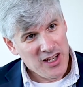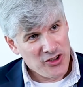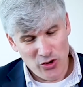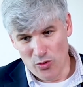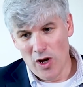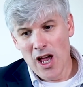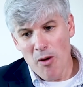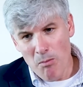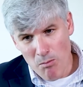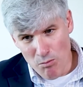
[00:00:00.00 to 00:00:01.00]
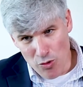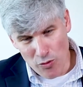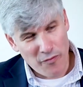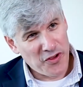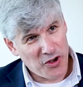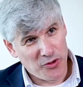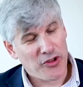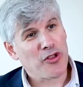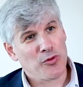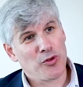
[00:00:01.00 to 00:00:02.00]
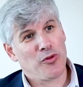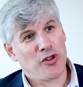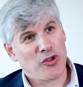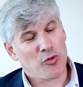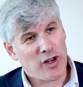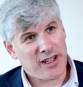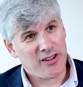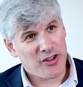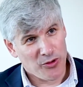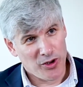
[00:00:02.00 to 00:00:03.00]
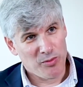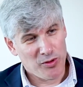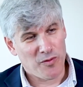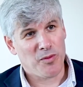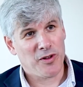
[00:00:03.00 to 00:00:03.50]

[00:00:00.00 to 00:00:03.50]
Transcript: to move those through those regulatory approval